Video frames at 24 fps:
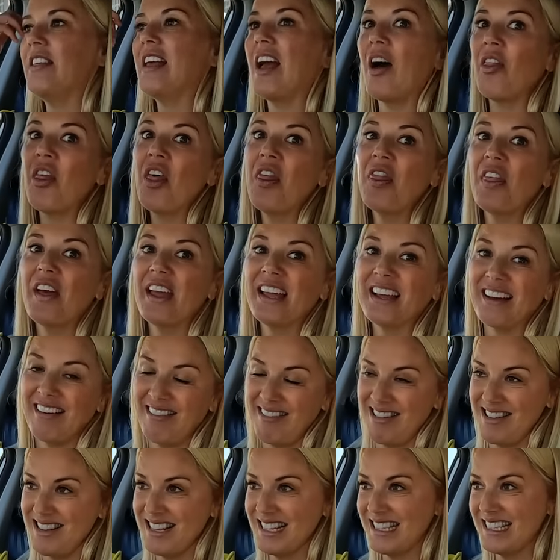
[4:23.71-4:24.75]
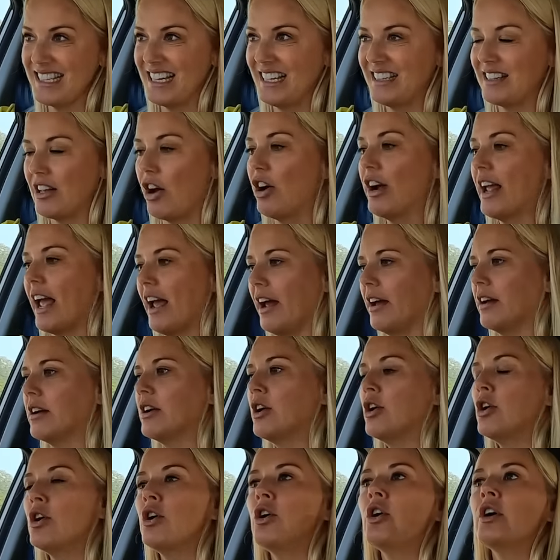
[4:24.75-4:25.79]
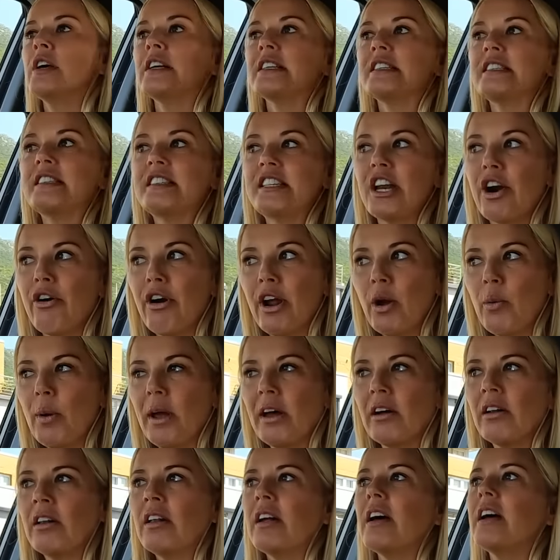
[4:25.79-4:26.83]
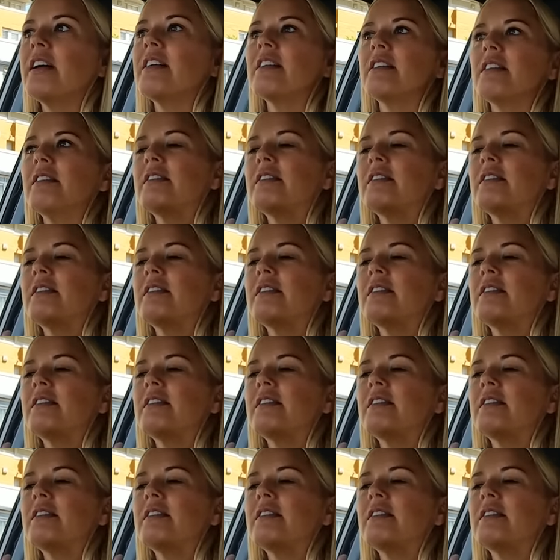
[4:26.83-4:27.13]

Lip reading: The other thing, guys, is okay, steering wheel.